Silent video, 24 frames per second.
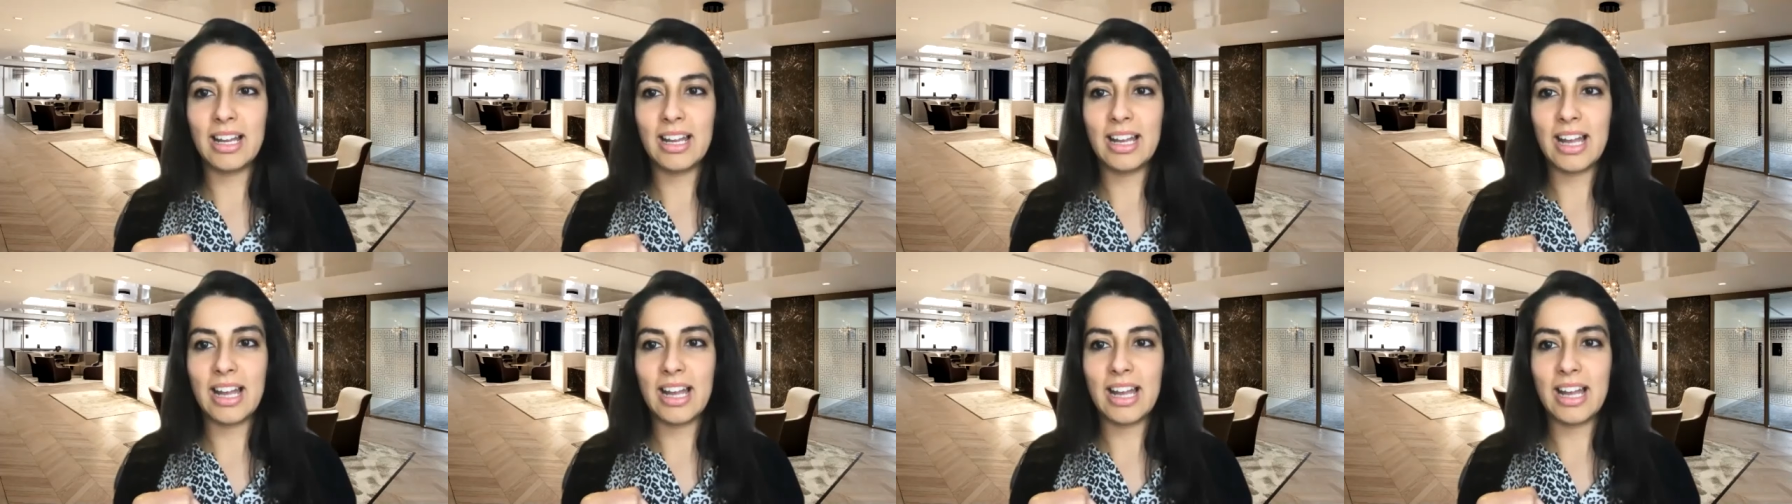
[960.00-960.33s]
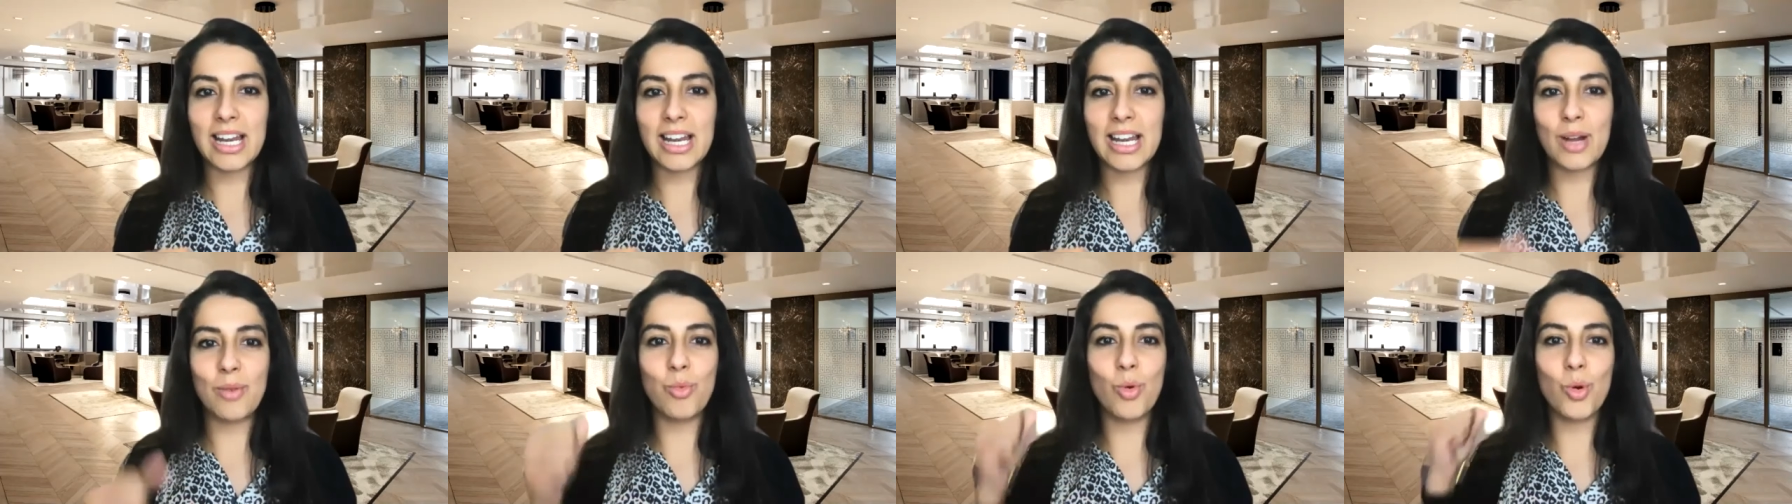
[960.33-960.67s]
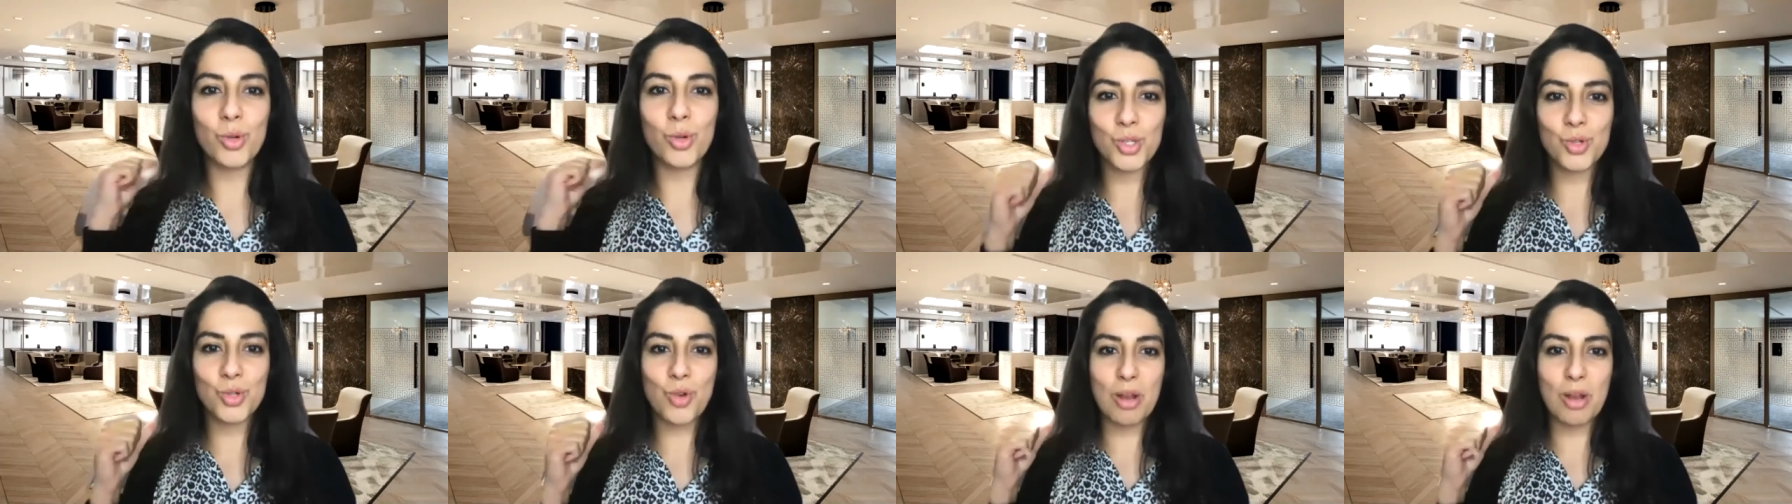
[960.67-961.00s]
and I
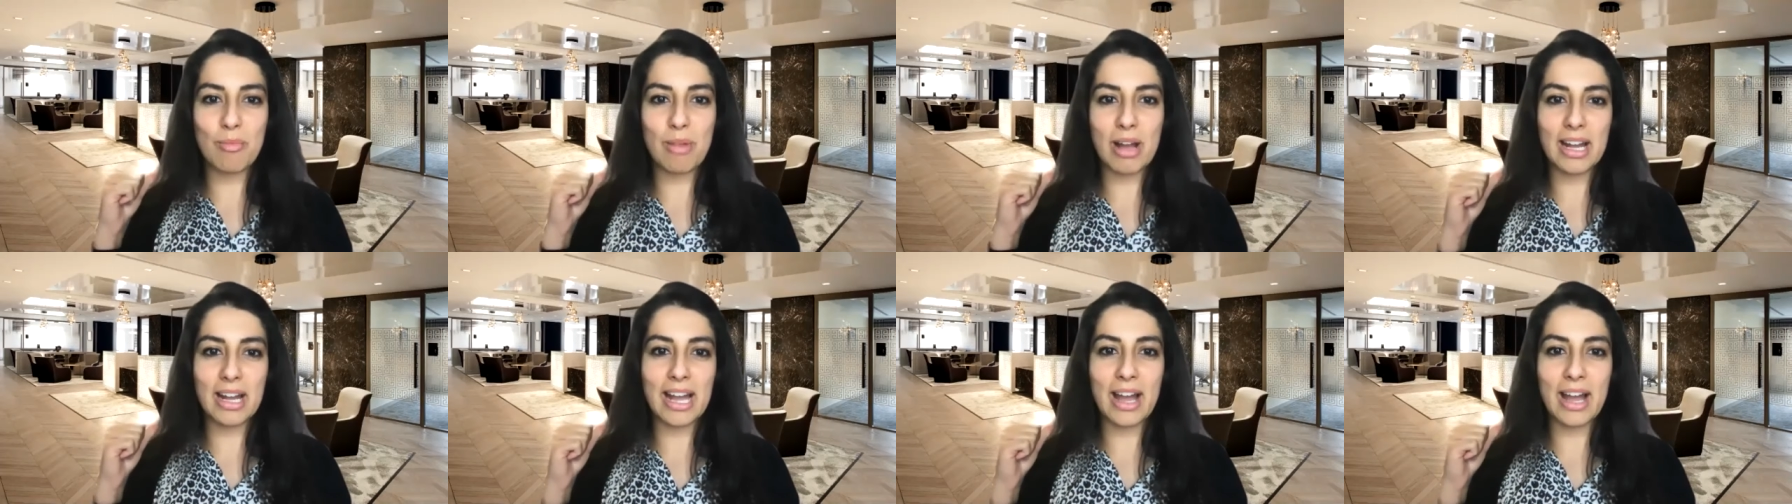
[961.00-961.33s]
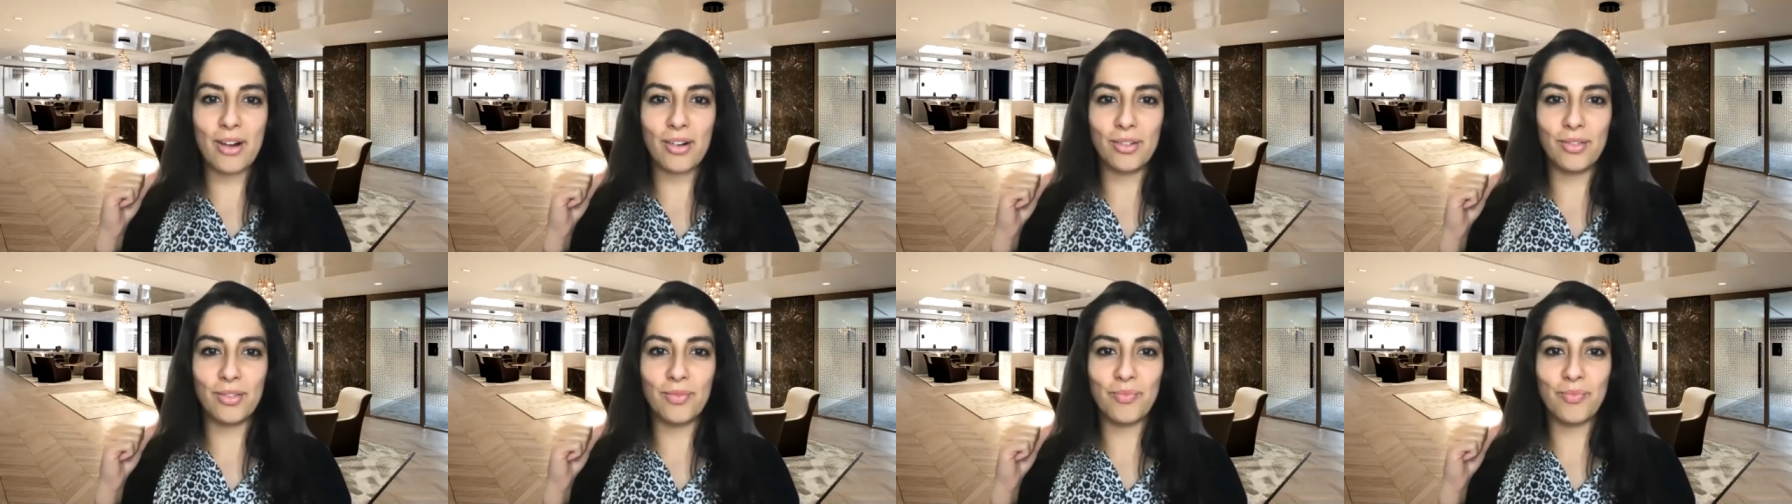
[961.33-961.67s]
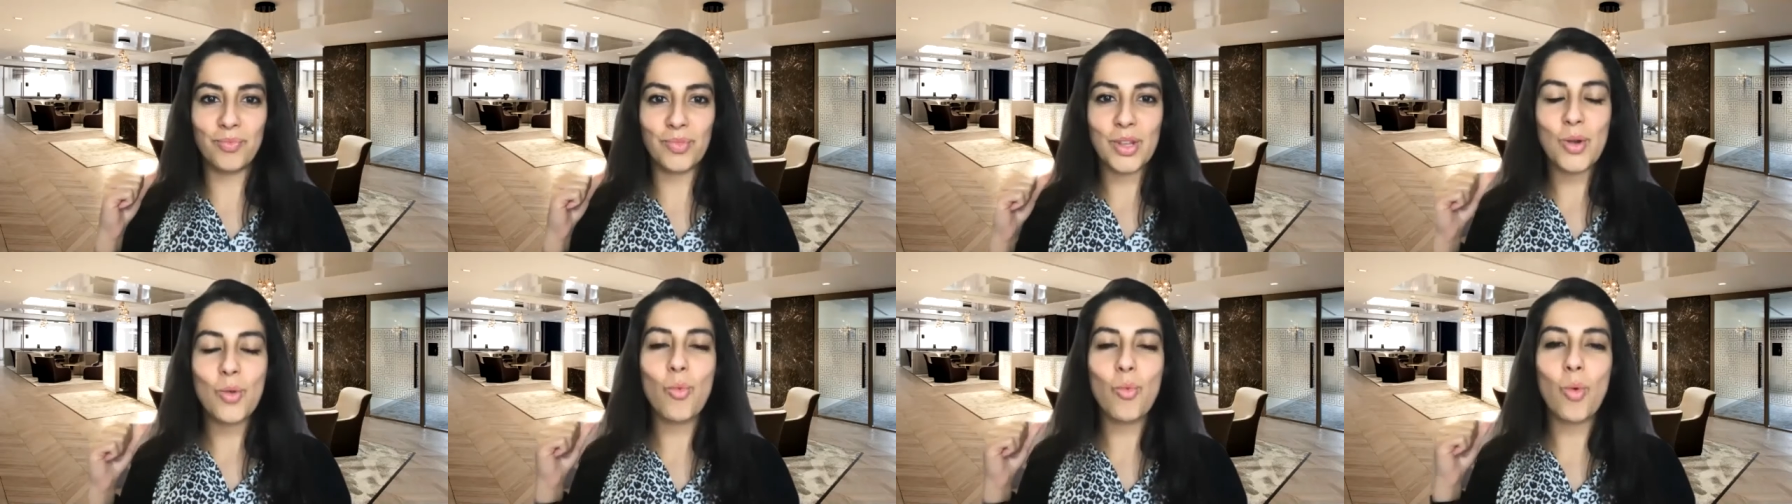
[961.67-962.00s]
walked straight back out.
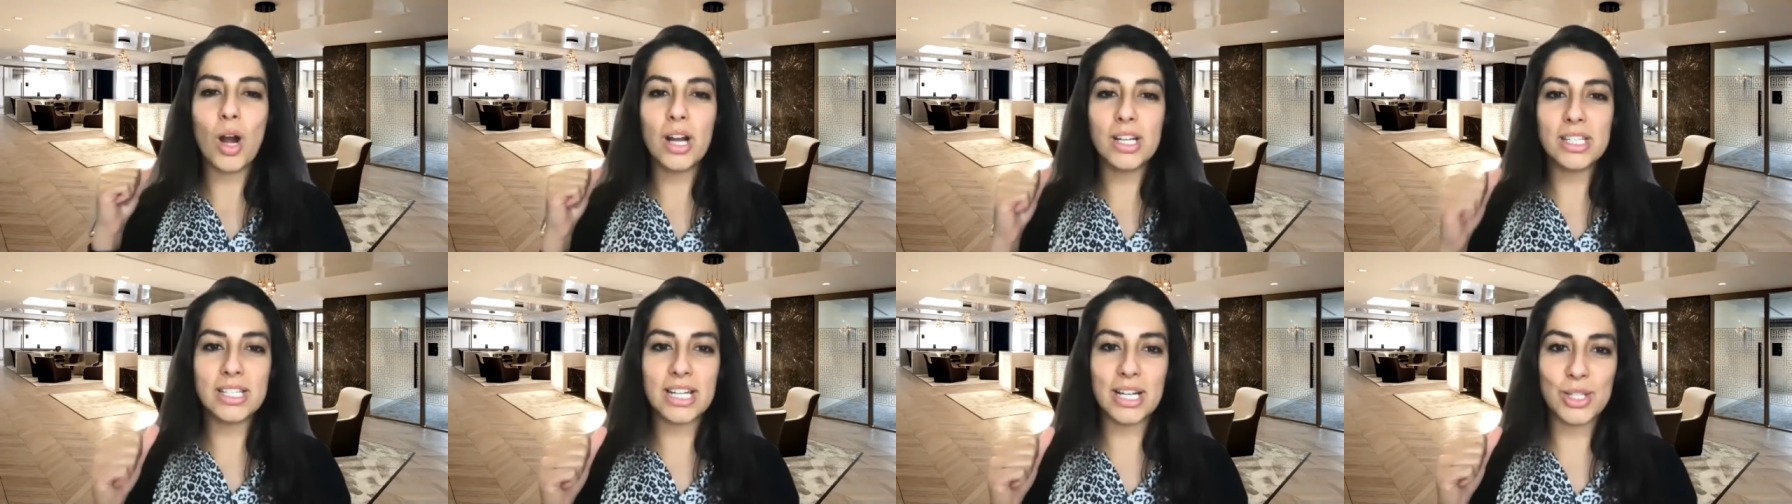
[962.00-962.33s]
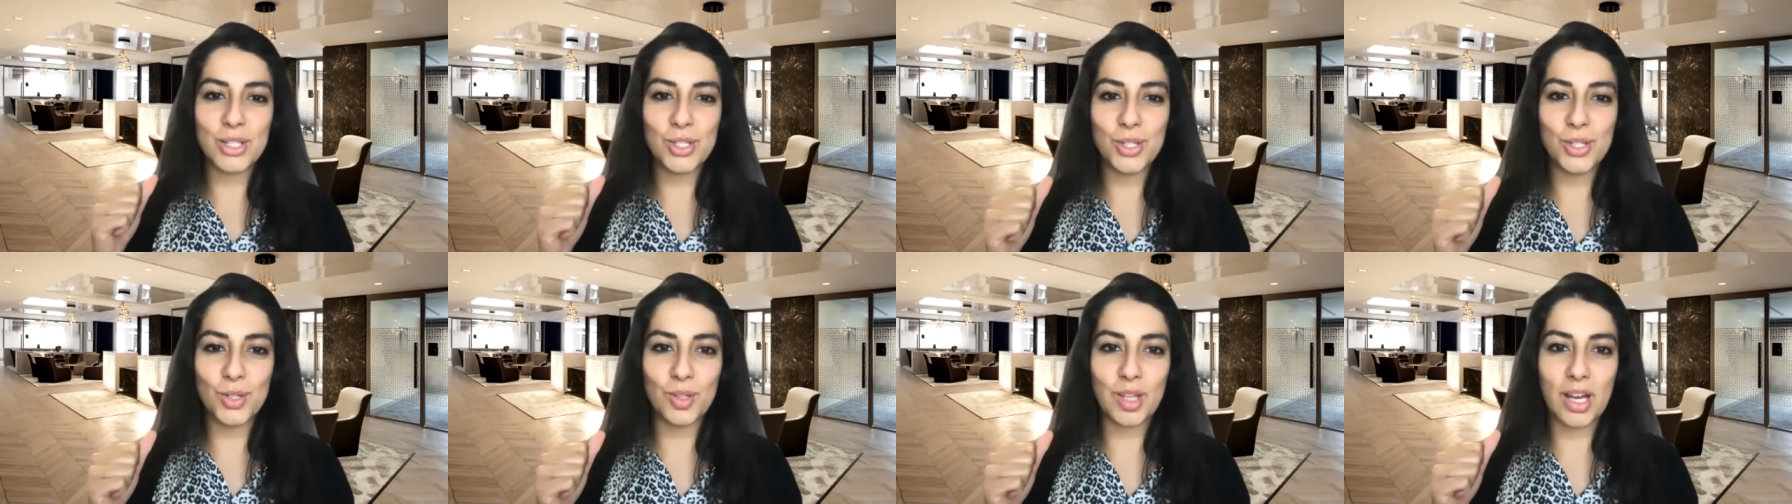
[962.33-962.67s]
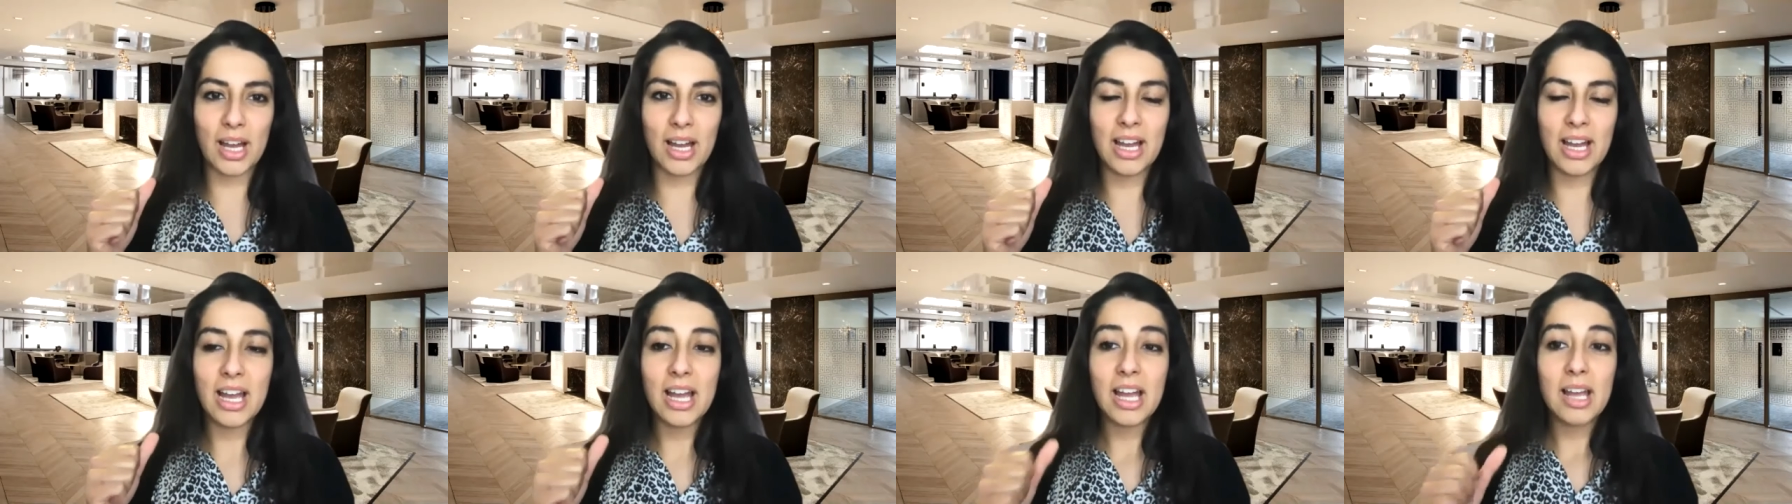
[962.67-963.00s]
Why did I do
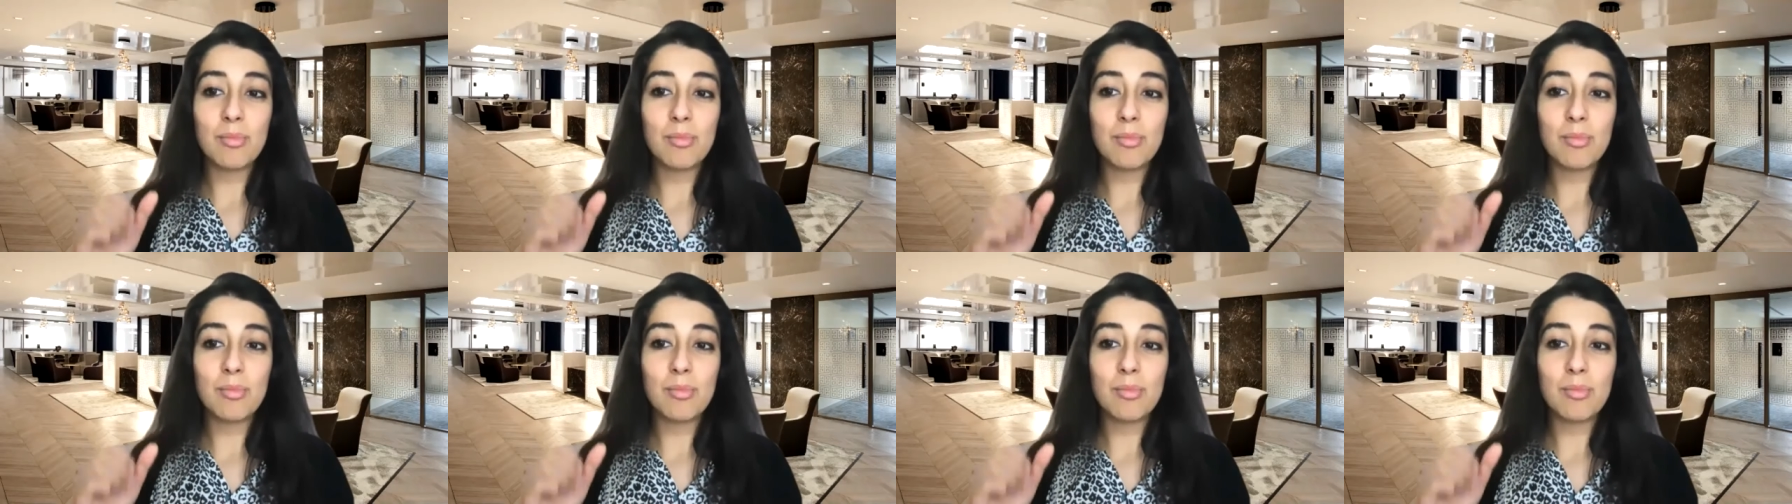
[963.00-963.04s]
that?